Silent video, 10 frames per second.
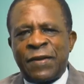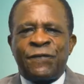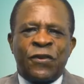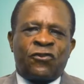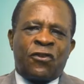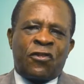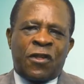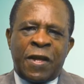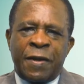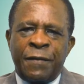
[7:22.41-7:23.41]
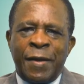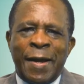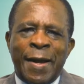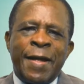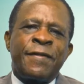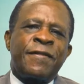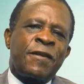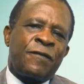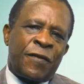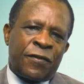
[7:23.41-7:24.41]
efficiency in
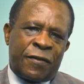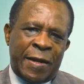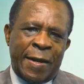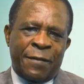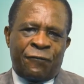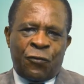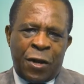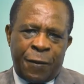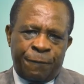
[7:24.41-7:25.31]
service delivery.